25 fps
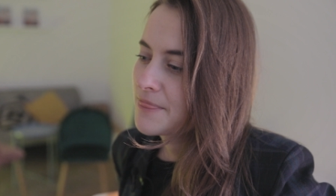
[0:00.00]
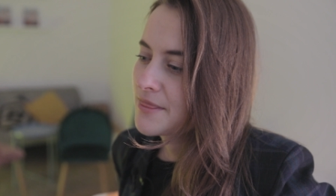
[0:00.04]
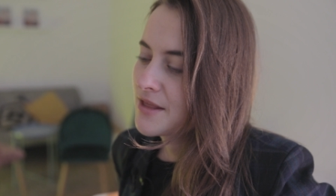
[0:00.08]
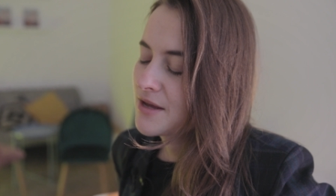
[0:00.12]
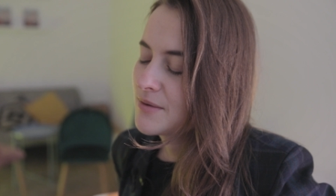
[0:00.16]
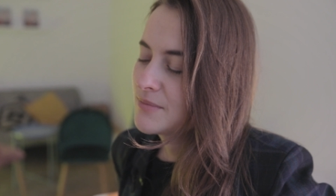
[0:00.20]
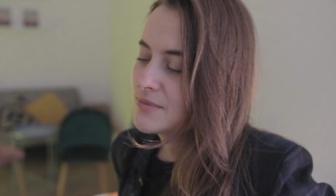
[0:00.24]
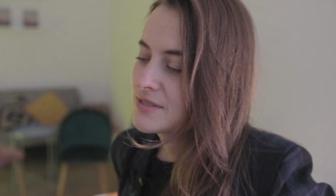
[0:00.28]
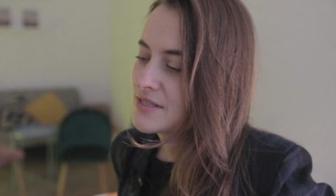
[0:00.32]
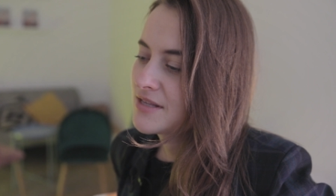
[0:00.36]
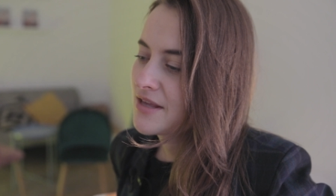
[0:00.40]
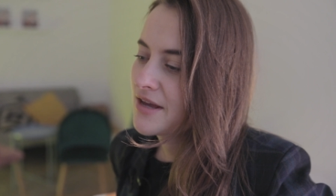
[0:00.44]

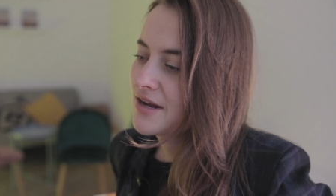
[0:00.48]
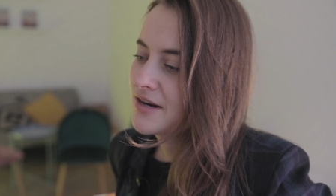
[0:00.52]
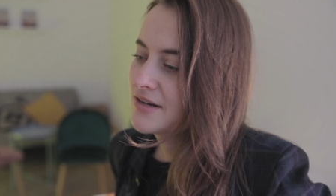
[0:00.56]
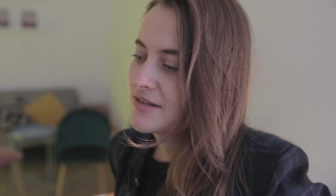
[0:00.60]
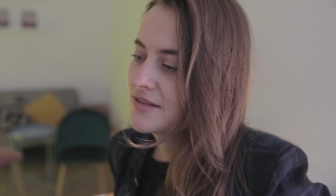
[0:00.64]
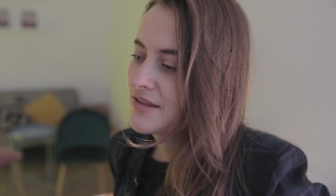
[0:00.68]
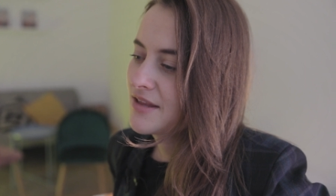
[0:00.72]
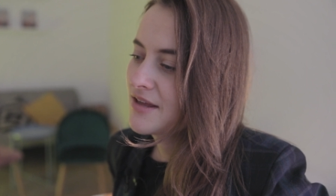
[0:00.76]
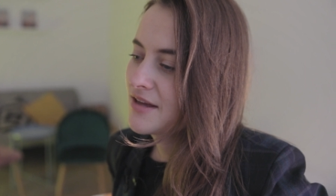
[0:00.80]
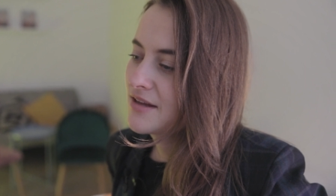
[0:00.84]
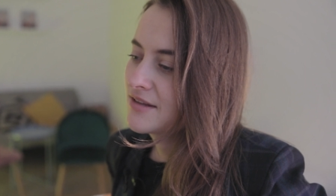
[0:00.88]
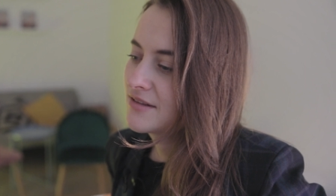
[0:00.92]
I'm
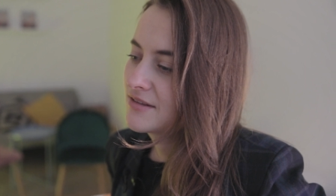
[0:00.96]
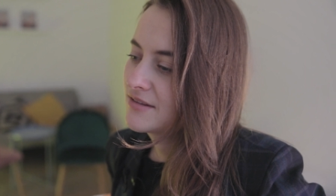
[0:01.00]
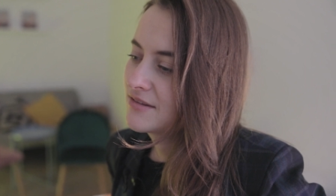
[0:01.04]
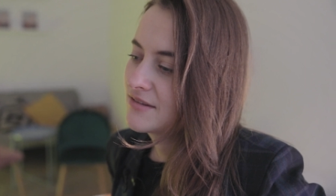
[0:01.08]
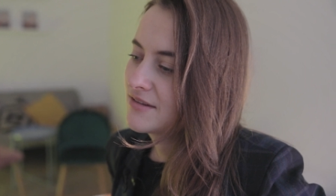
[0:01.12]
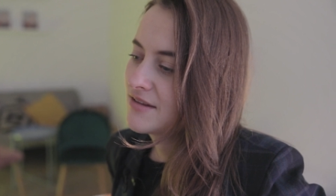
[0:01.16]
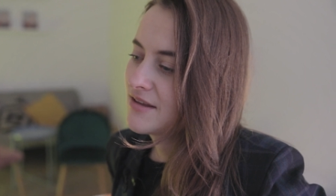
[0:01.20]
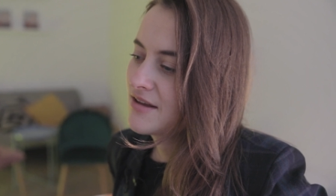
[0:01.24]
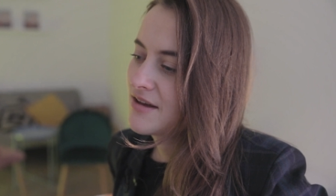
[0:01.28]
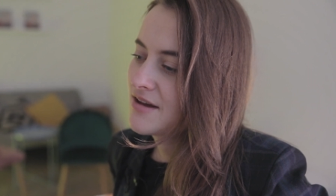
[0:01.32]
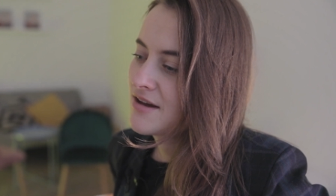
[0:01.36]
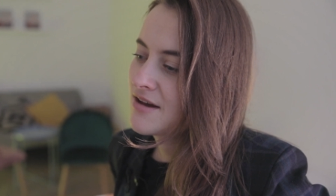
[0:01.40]
scared that
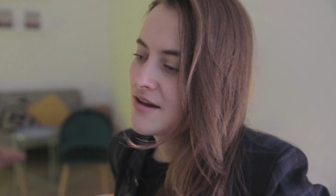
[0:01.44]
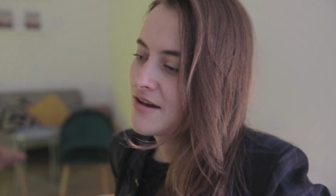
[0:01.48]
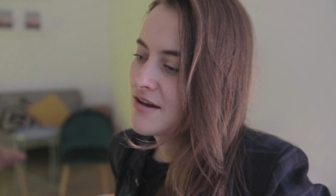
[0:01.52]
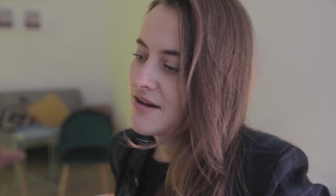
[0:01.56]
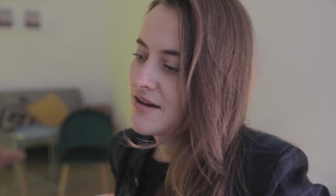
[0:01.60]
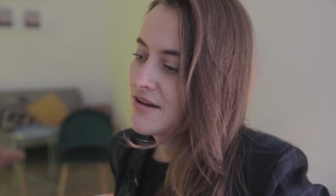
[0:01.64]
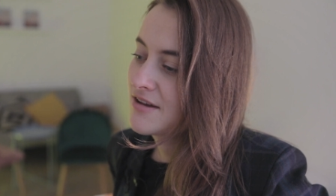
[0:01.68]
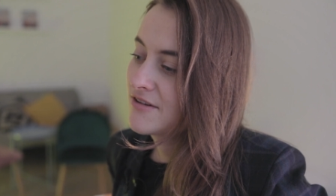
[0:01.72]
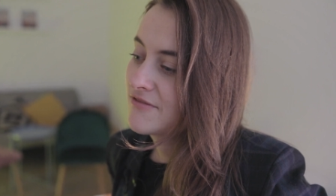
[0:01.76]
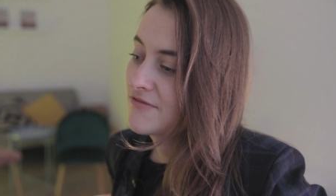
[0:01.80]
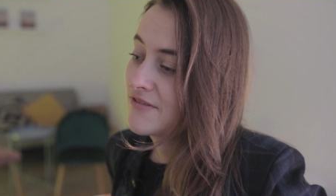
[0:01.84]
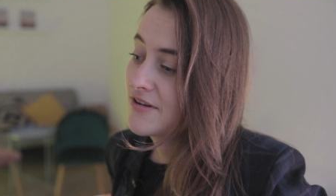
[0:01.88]

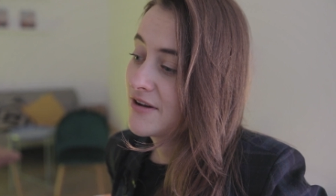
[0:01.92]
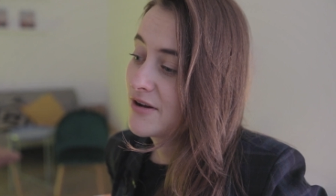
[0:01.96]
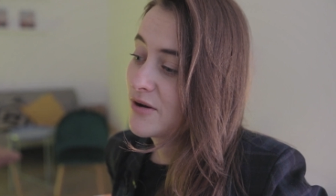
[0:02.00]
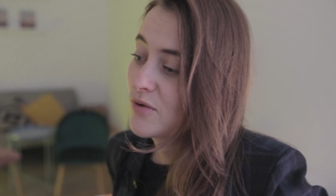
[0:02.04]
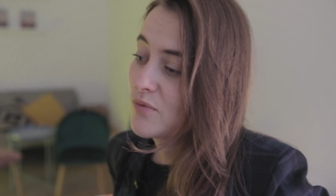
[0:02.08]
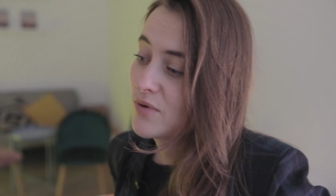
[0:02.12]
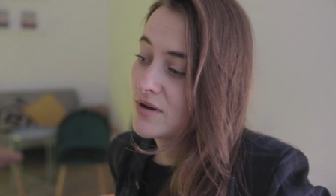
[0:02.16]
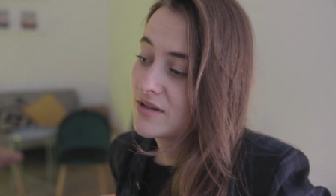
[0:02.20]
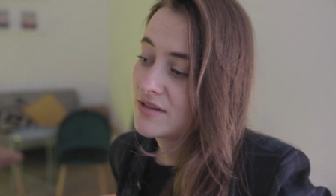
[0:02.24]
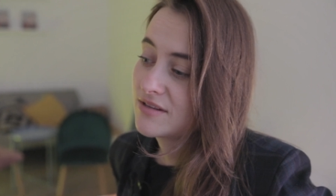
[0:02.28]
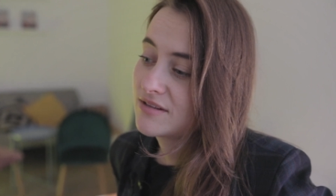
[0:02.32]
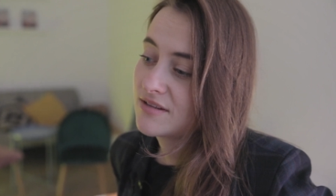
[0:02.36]
if I
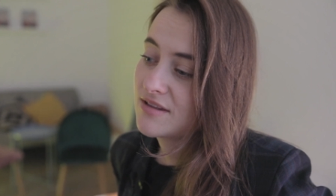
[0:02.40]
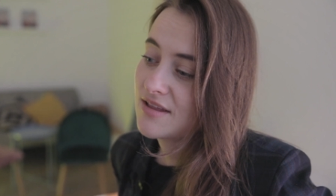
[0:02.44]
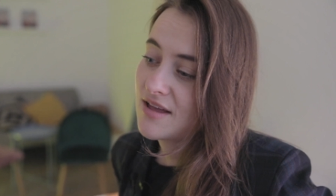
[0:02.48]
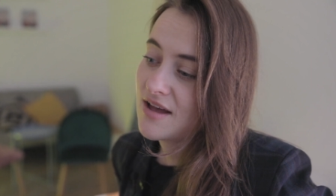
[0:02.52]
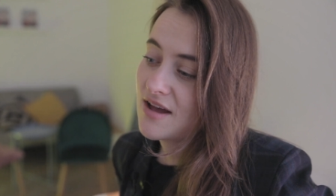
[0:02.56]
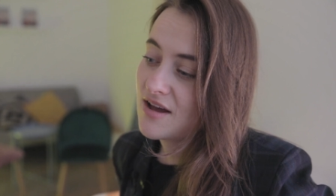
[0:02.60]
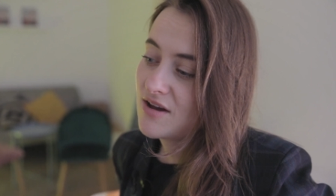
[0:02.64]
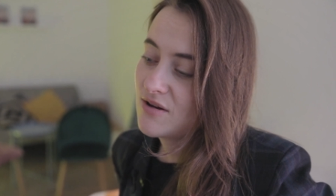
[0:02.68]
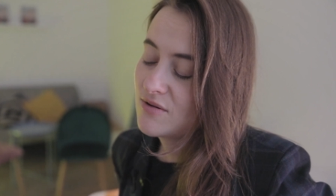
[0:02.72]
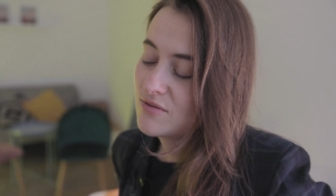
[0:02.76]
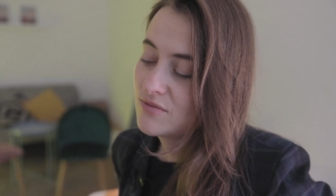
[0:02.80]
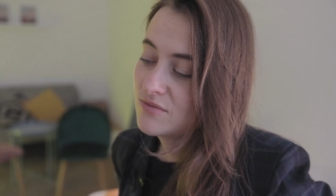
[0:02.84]
quit
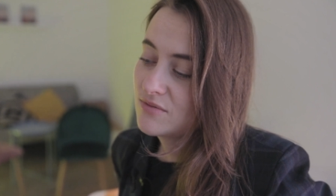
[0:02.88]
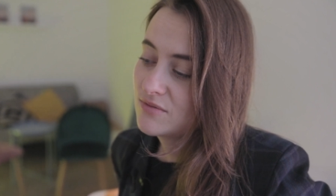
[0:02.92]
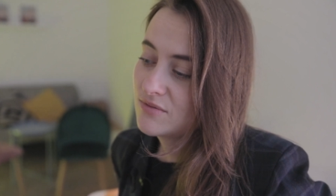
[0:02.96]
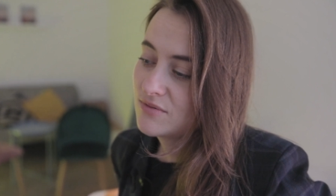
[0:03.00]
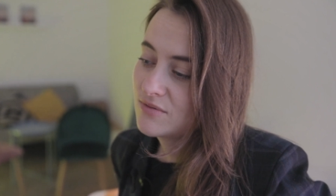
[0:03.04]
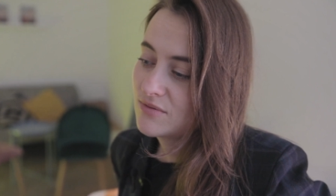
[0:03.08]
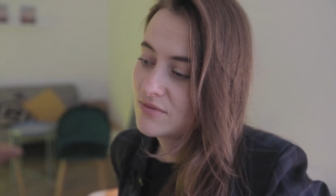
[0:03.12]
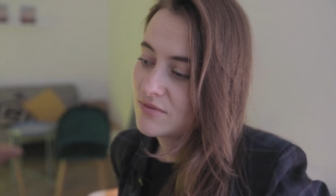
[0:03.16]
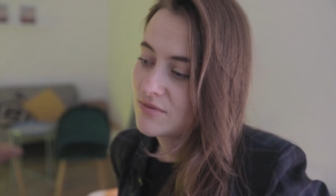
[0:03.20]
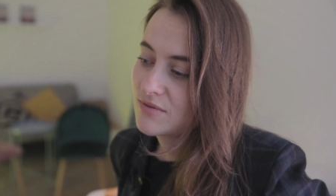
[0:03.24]
now,